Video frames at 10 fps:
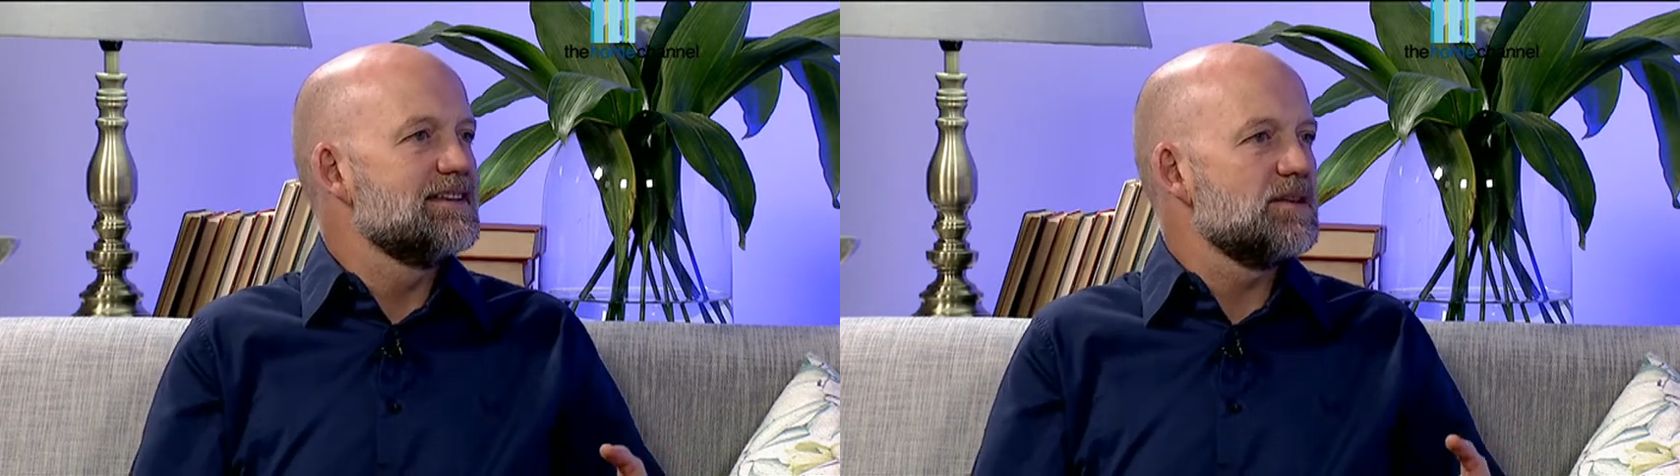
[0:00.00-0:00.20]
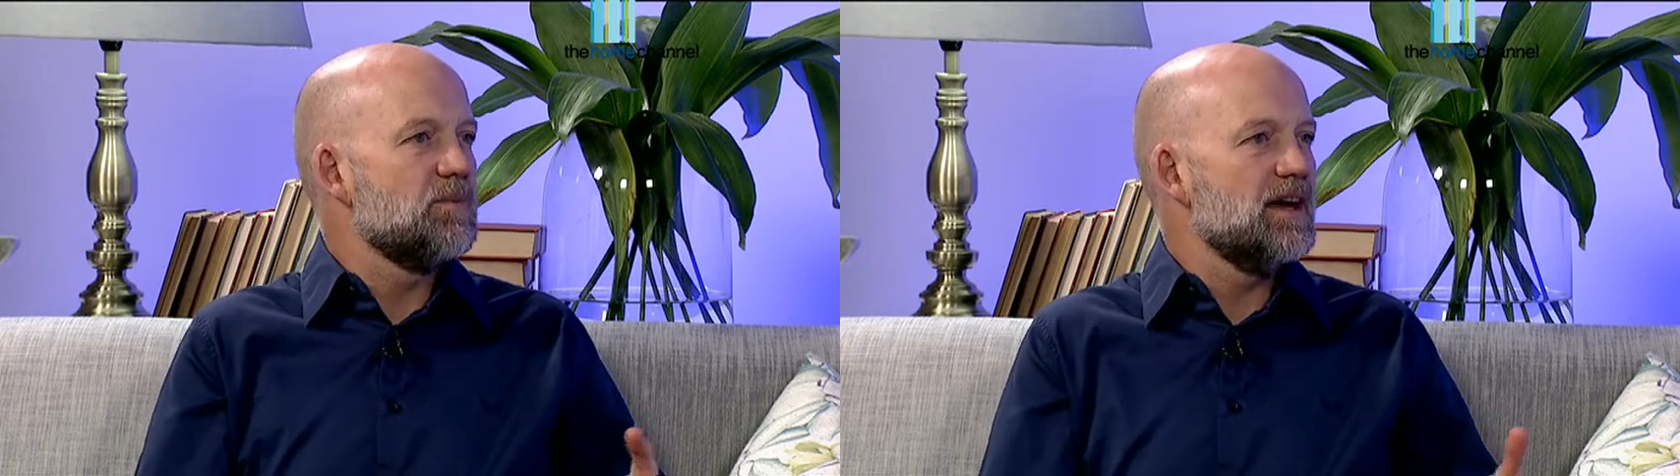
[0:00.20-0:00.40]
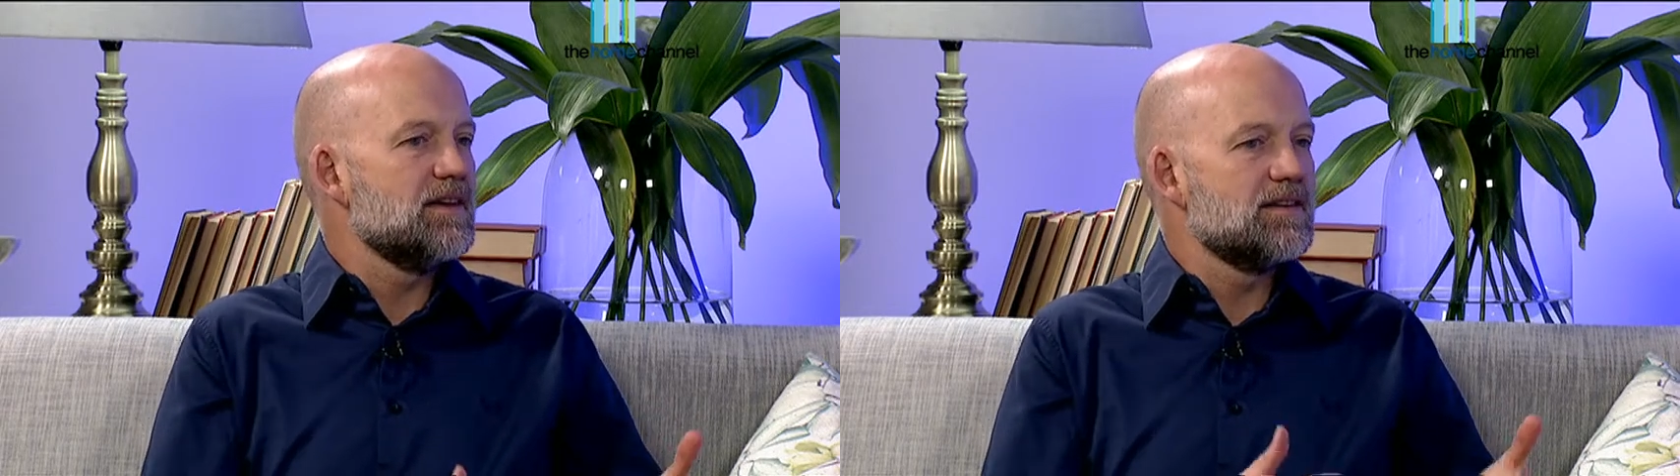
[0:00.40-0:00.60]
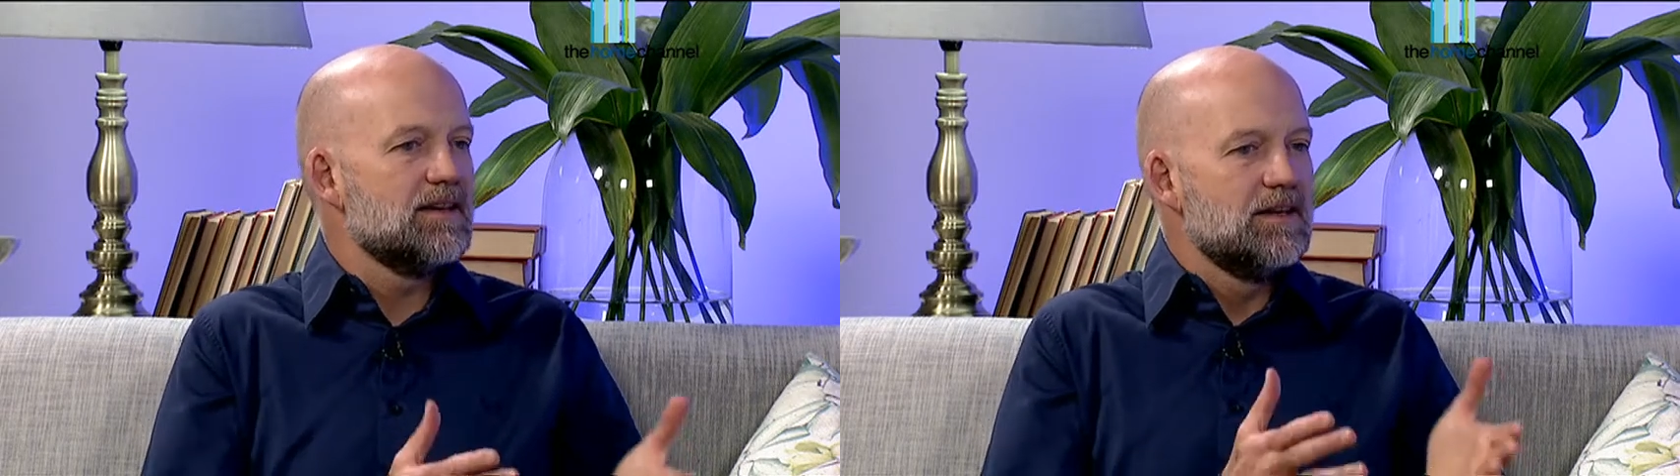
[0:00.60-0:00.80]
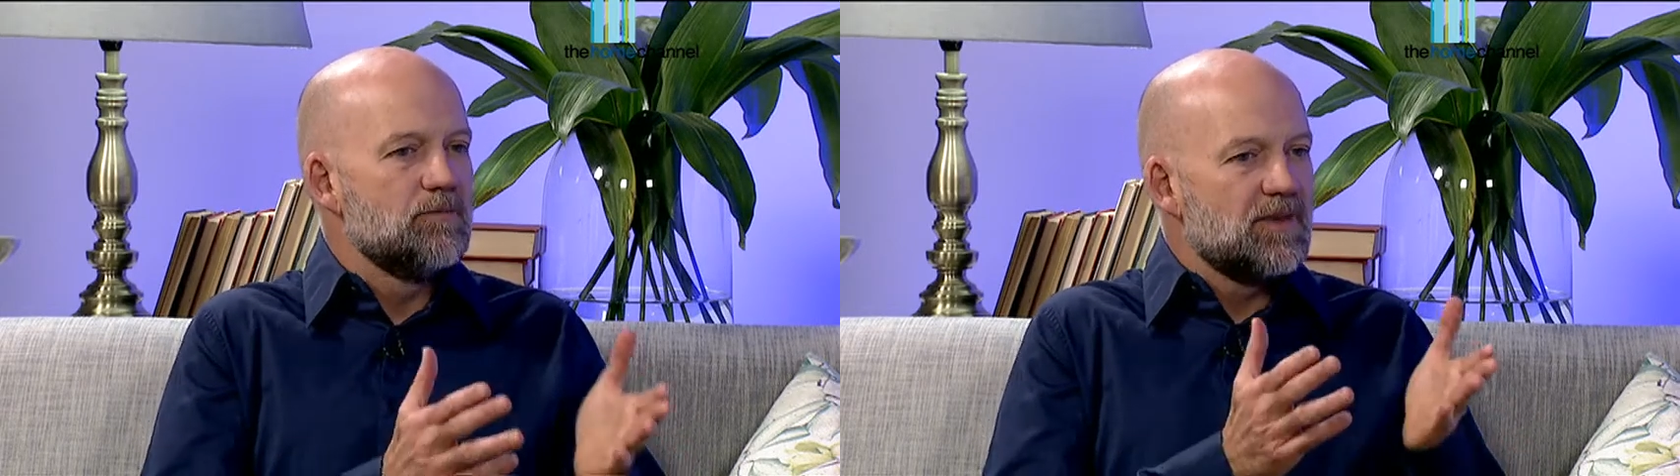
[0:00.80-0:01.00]
It's about
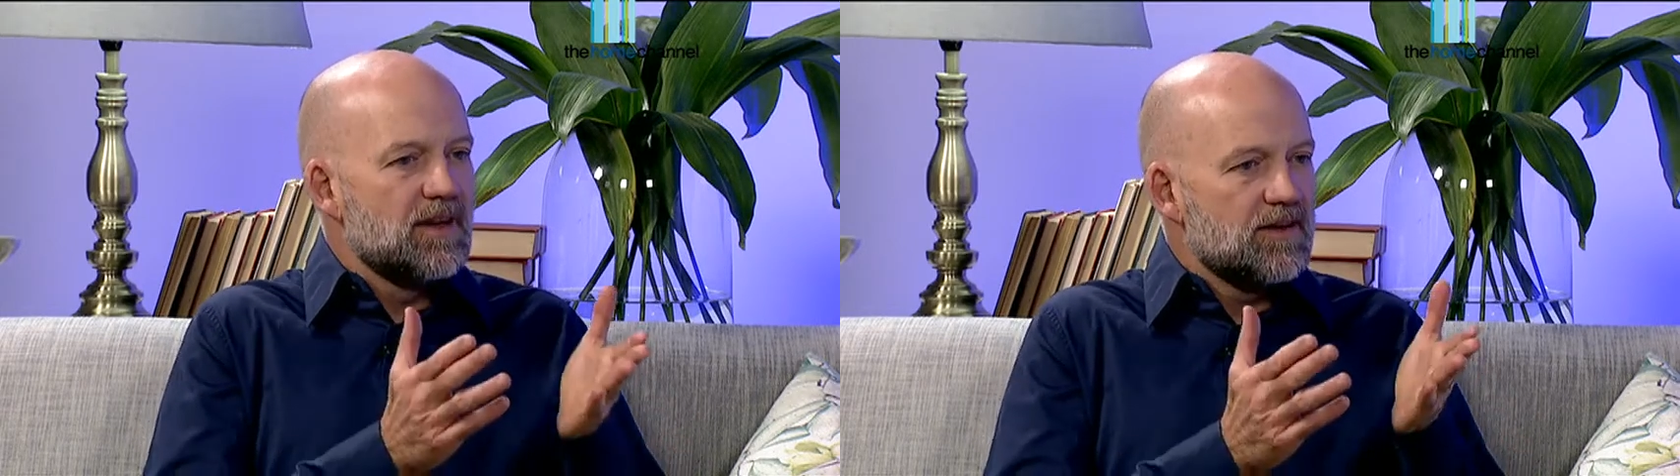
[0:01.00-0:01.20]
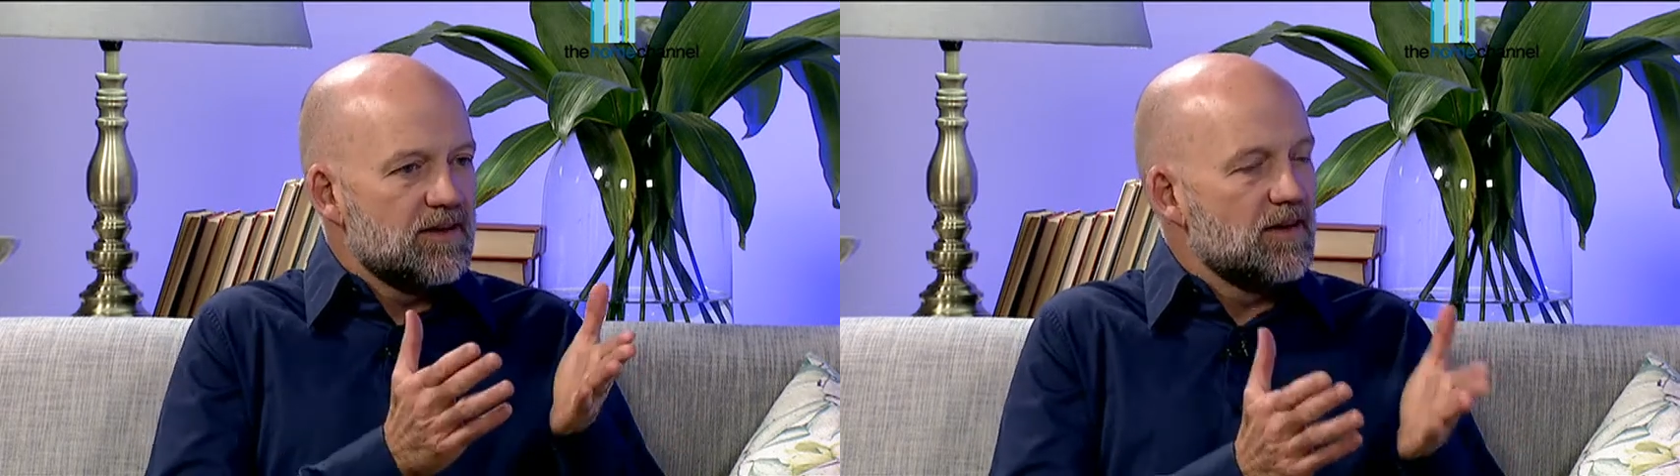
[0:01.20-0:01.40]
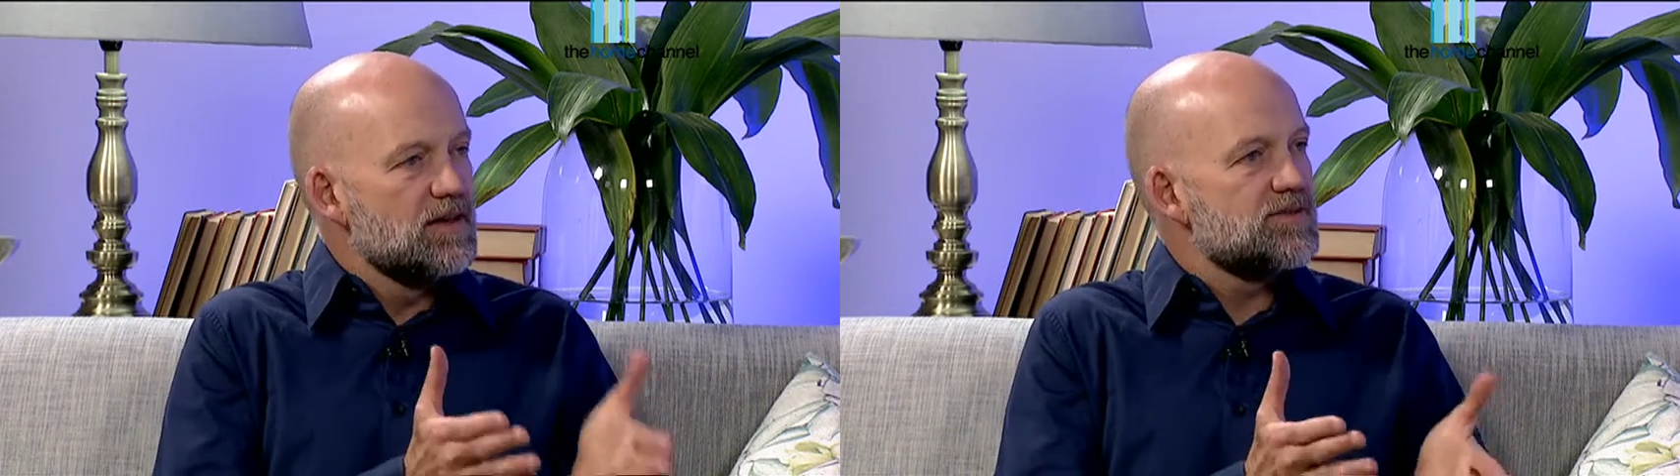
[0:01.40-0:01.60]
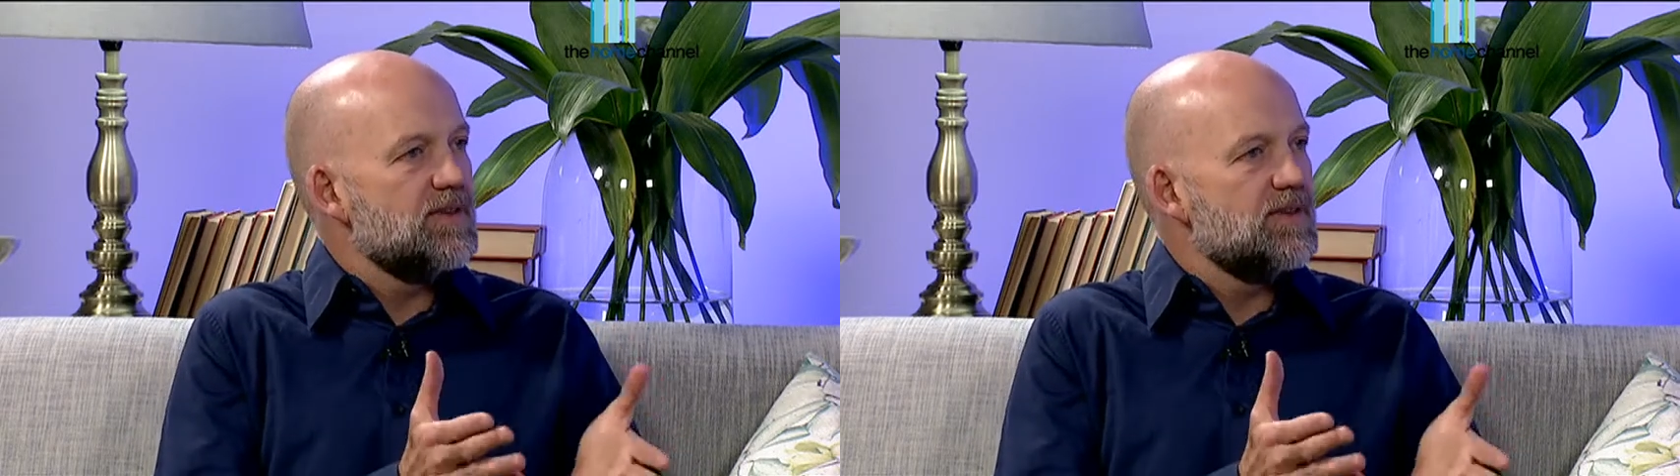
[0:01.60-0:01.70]
those